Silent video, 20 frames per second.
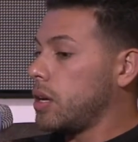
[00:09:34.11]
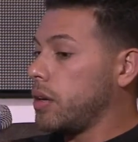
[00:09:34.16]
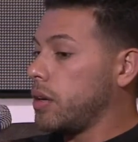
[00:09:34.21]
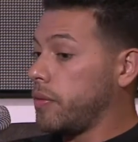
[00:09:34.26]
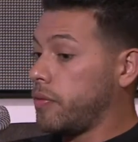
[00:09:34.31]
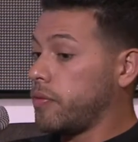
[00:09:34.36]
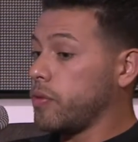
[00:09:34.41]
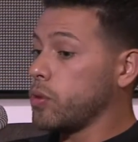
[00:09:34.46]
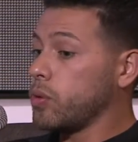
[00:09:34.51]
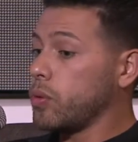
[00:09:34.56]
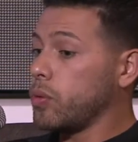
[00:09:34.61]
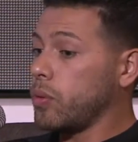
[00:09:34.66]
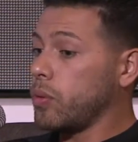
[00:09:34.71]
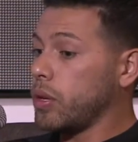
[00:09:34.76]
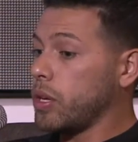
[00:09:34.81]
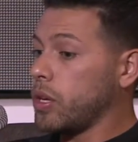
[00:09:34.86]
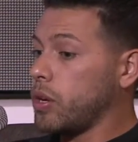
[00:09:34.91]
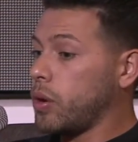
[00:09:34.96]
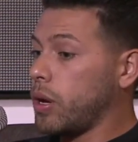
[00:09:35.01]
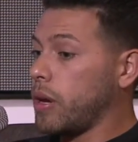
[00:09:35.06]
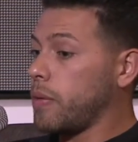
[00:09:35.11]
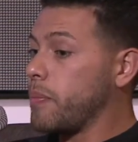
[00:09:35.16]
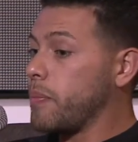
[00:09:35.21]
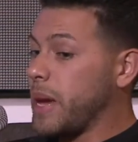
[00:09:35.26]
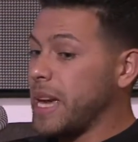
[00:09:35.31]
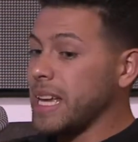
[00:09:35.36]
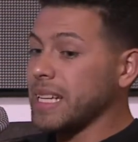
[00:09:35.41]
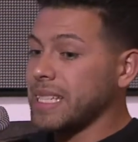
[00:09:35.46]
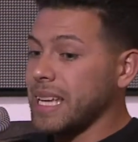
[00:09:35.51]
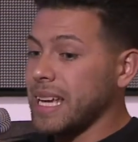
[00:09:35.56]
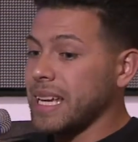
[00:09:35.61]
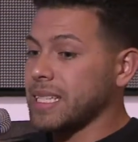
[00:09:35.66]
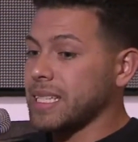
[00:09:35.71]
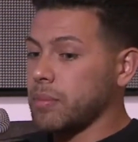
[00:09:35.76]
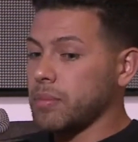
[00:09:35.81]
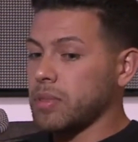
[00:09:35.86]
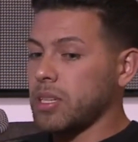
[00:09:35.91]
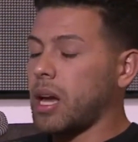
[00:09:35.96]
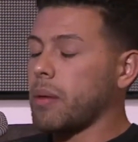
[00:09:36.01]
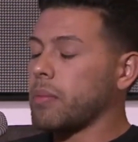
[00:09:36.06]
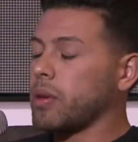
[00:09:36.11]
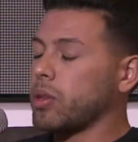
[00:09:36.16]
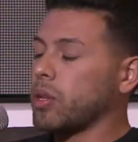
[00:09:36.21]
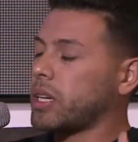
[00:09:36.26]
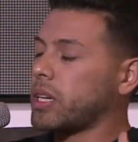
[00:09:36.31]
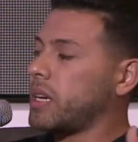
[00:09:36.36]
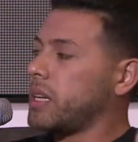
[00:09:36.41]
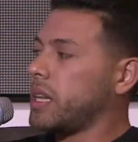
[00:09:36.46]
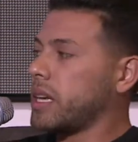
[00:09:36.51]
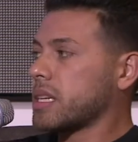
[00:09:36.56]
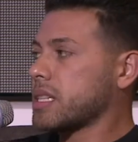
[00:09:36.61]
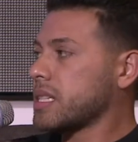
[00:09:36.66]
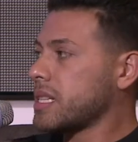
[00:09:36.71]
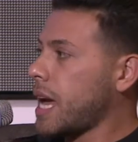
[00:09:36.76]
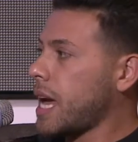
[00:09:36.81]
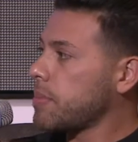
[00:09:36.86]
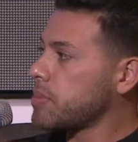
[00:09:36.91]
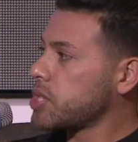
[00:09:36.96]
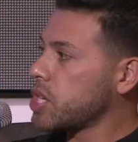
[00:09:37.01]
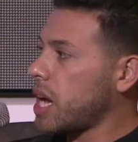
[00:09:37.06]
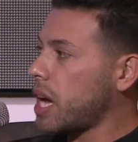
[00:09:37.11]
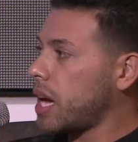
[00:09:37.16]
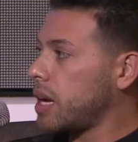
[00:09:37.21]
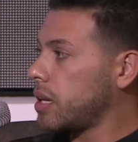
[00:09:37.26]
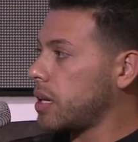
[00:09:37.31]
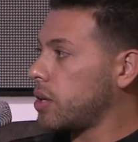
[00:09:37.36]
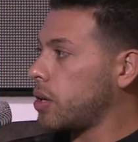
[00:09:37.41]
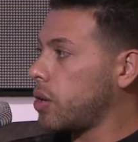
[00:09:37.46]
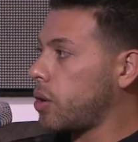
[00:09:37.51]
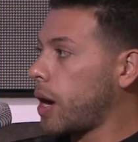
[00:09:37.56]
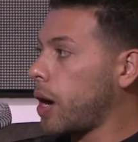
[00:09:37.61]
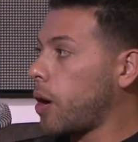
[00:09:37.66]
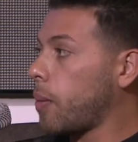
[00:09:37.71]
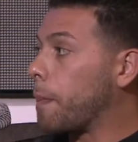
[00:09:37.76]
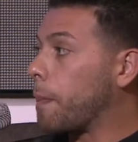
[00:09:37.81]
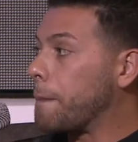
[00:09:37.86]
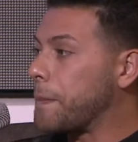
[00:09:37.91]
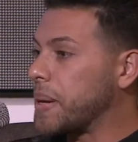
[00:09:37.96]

if you you know it may take some time you look at like snapchat you know how